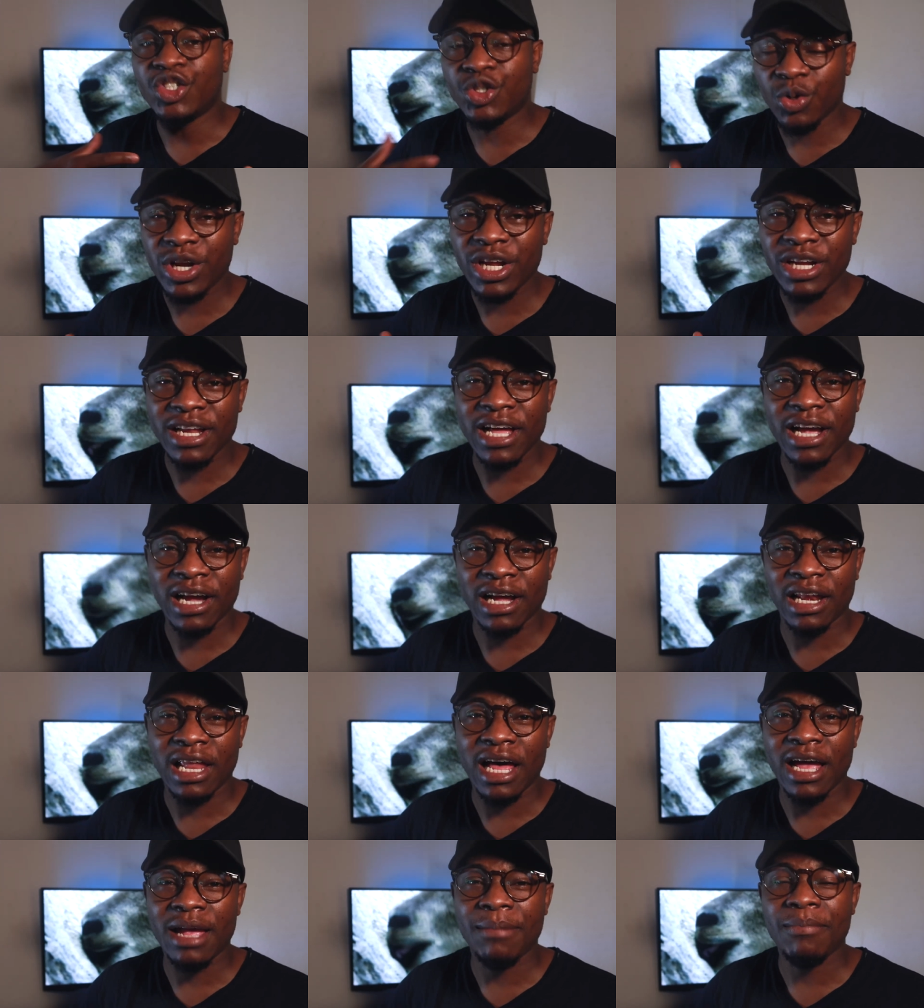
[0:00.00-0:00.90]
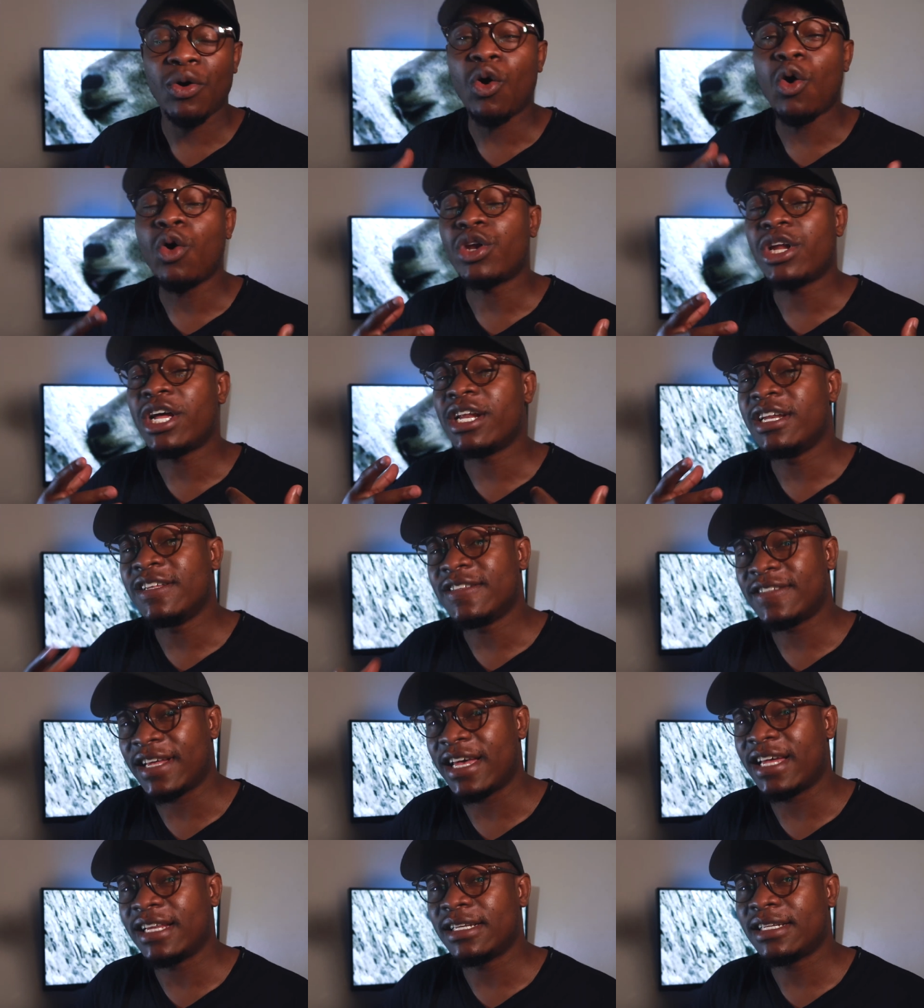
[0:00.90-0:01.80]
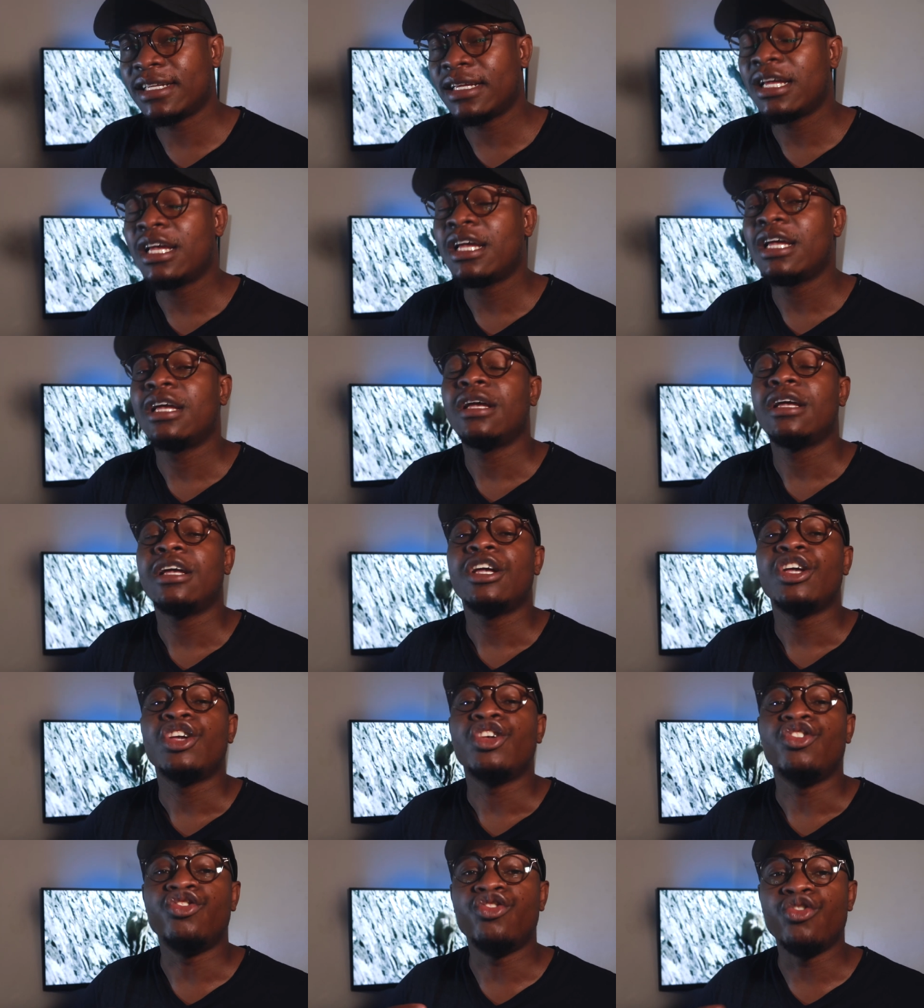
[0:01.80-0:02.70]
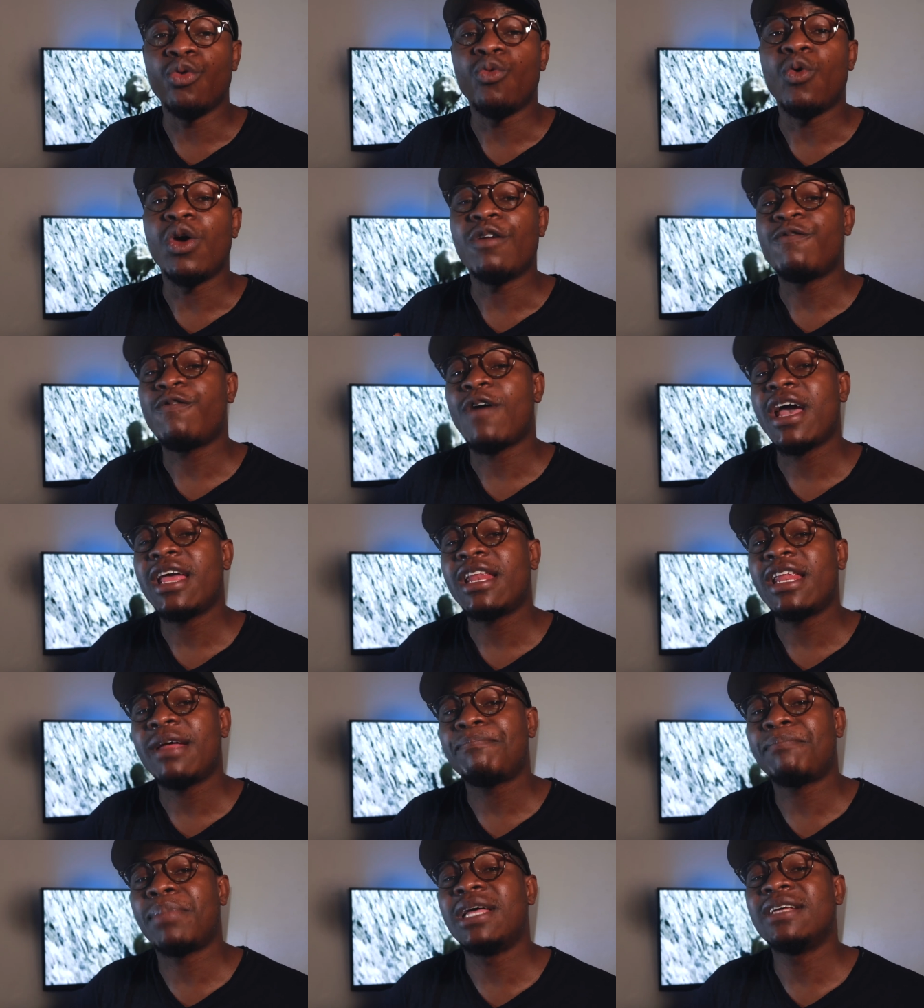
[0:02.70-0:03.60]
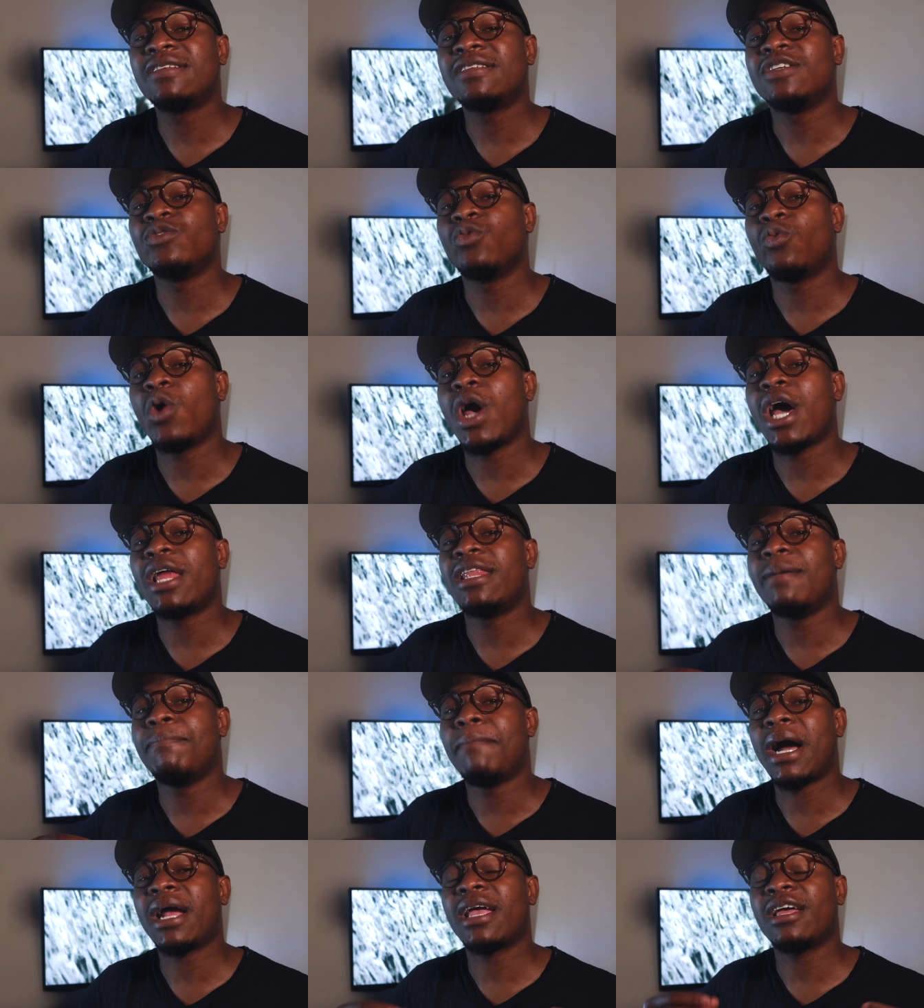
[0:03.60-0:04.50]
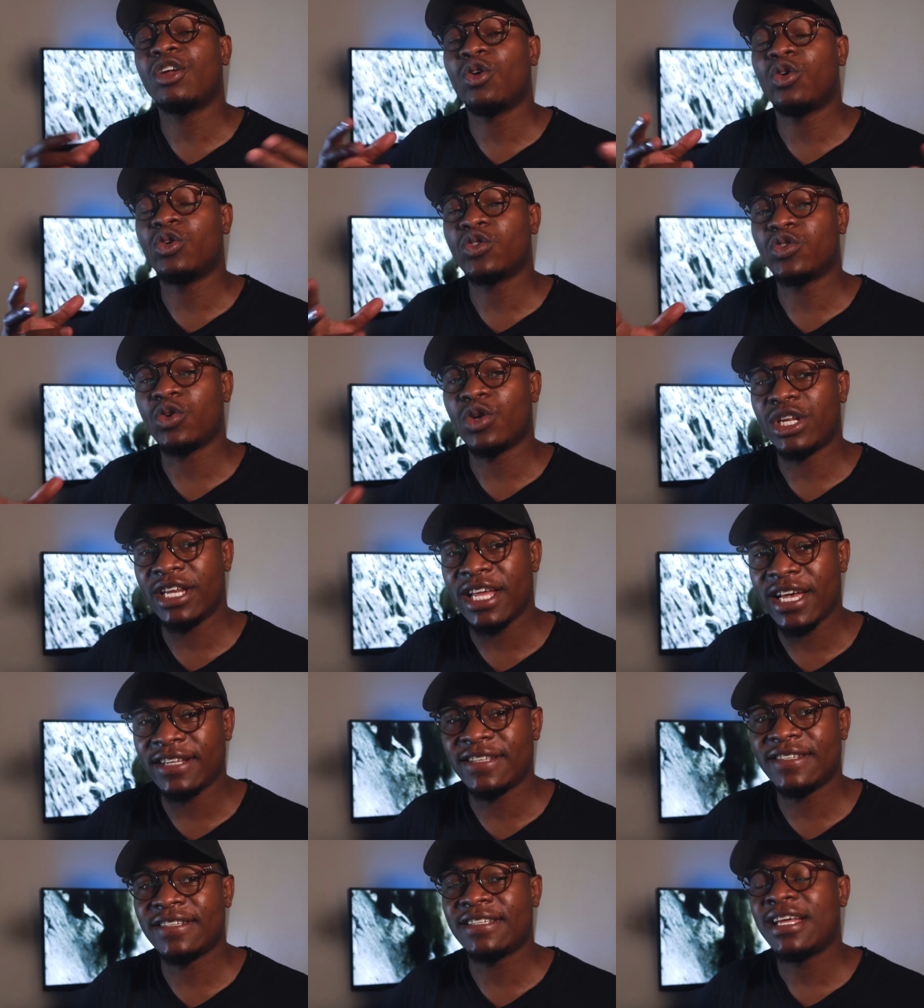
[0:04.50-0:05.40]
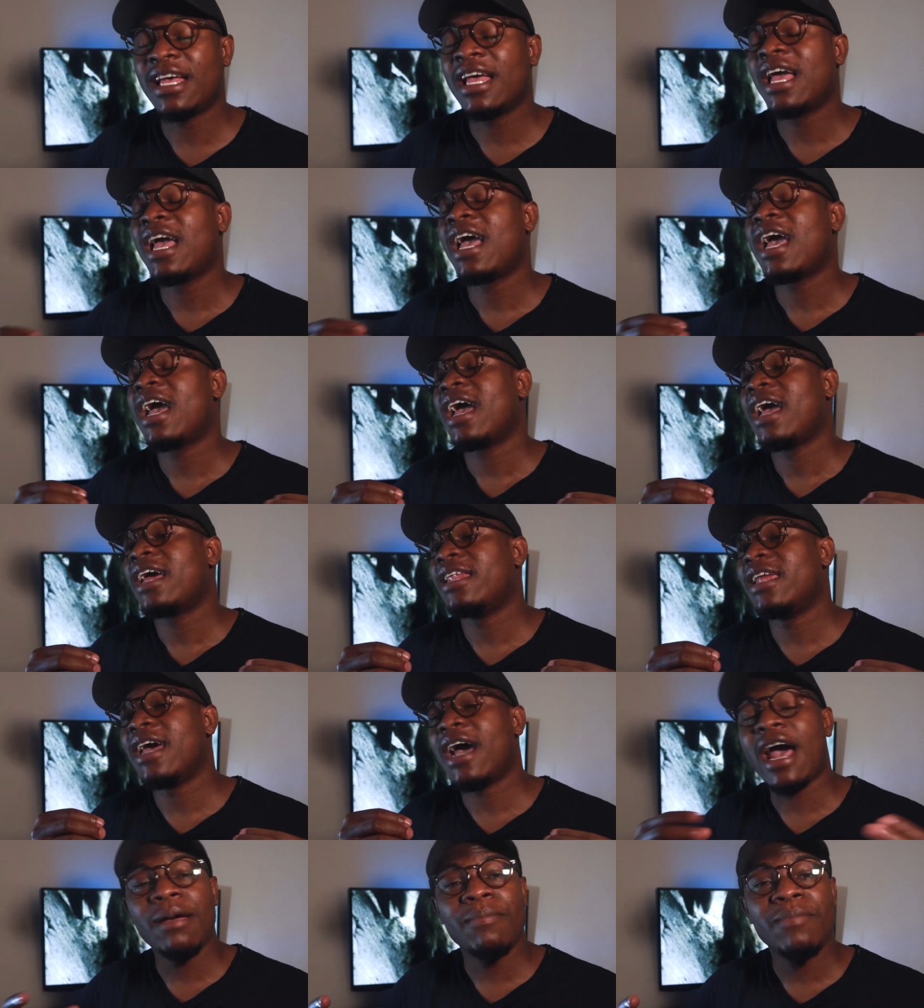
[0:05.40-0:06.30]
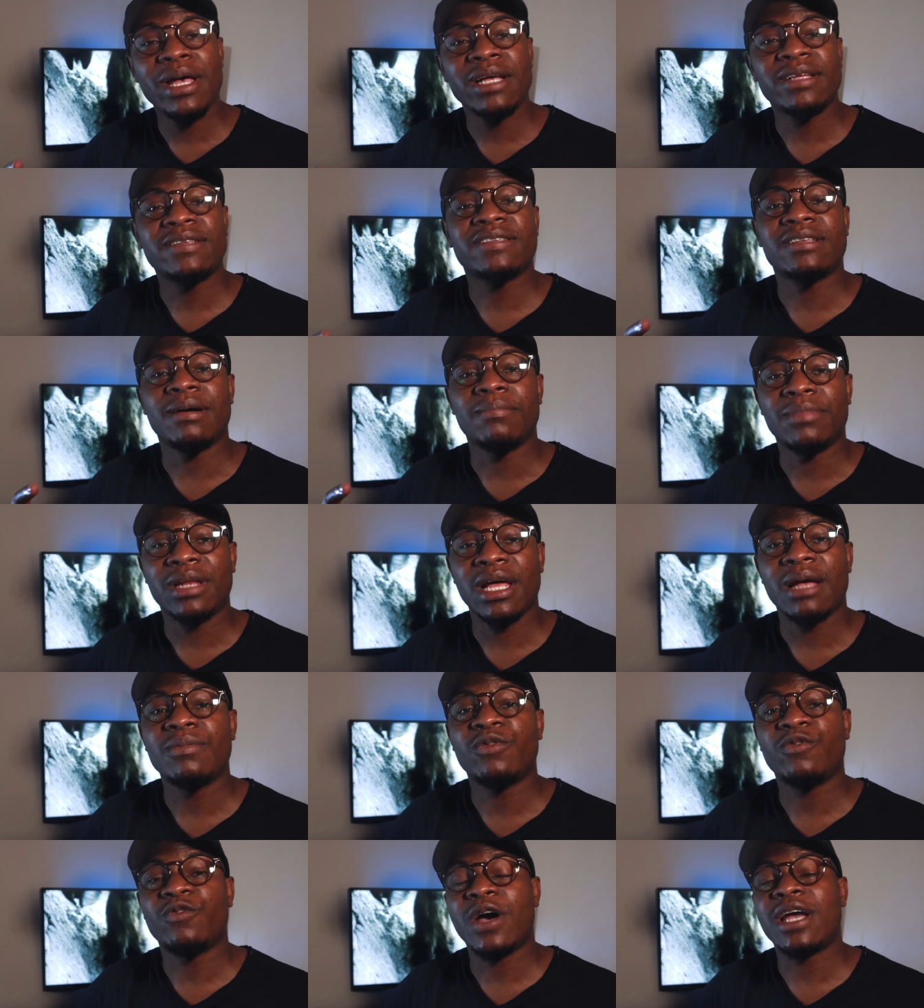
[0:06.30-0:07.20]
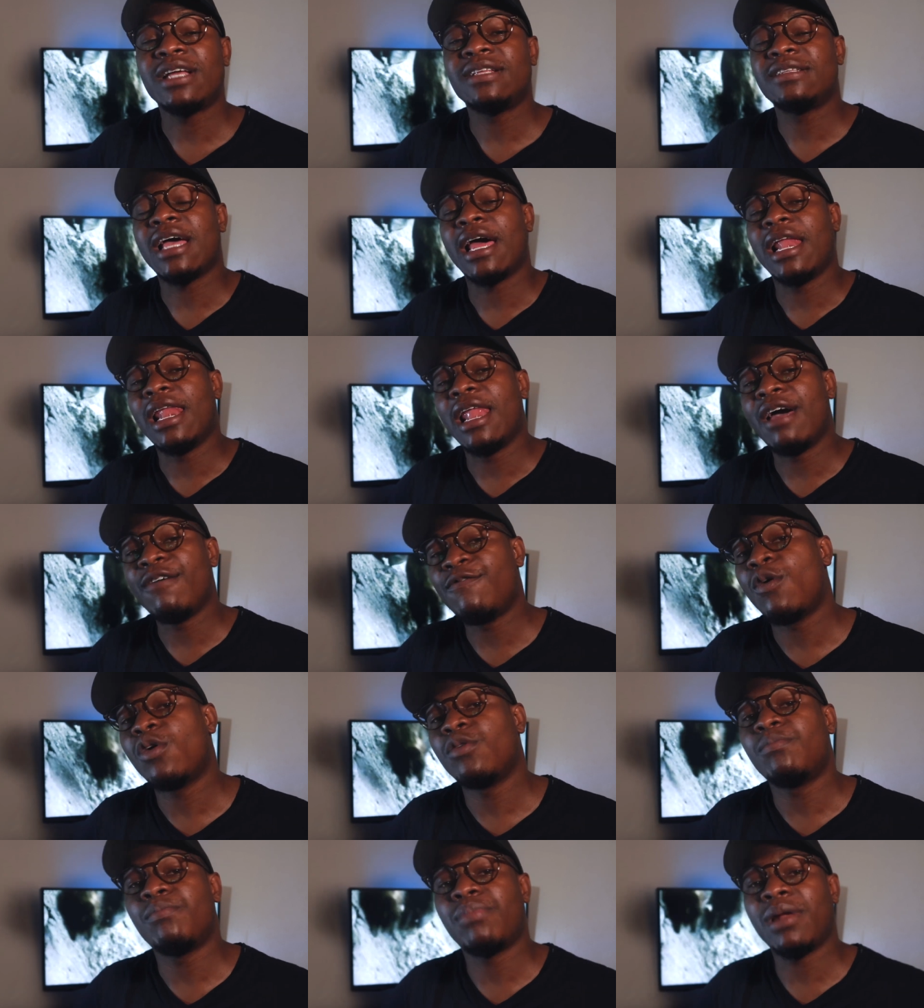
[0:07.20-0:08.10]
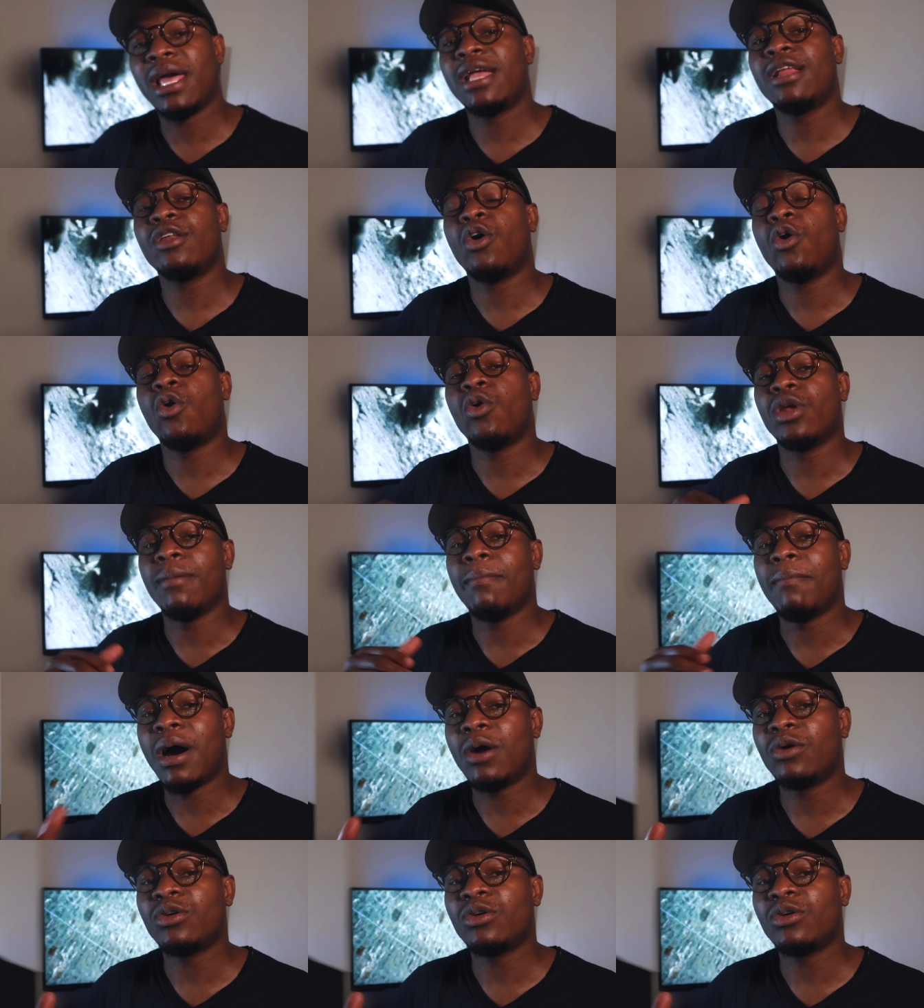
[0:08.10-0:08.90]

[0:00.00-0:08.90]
During the climb or the descent, you will find places where the market consolidates the ibex sometimes finds a level plane on a